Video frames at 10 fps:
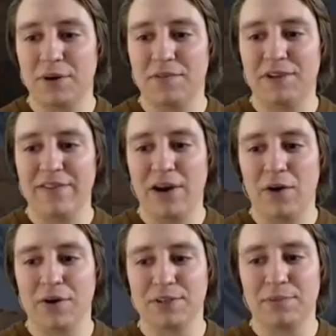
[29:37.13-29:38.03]
205
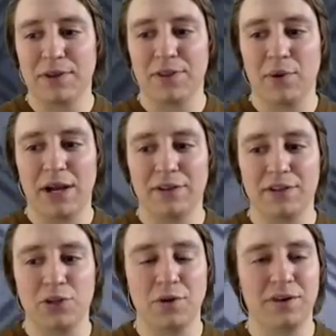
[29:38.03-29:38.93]
hours on Breath of the Wild
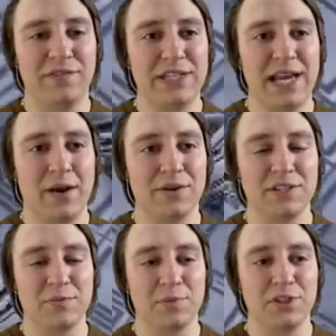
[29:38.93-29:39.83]
and 250 hours
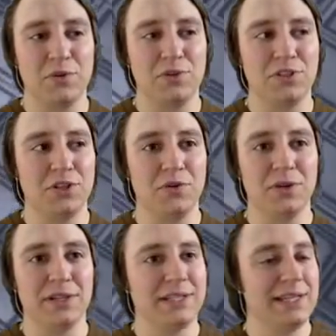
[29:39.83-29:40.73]
in Splatoon 2.
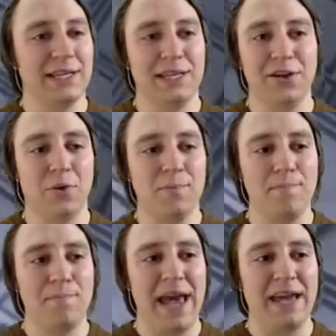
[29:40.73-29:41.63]
You're a
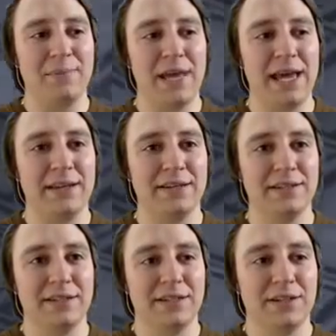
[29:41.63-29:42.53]
madman.
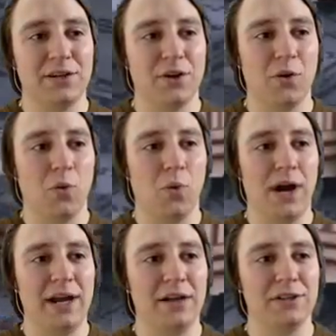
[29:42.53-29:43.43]
You're a
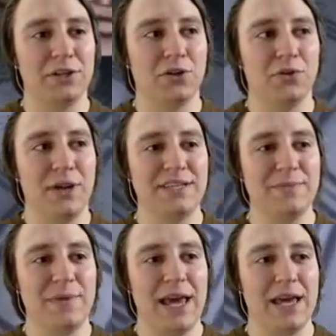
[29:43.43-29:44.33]
wild and
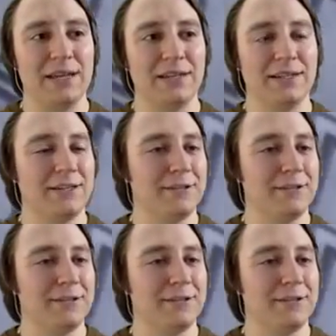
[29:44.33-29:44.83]
crazy man.